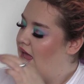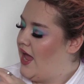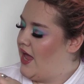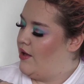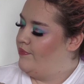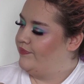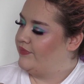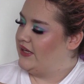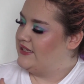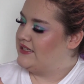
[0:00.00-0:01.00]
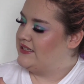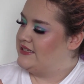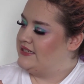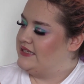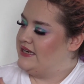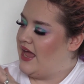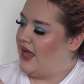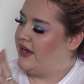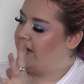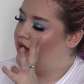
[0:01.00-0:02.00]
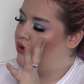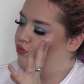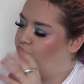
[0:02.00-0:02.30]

Um, nine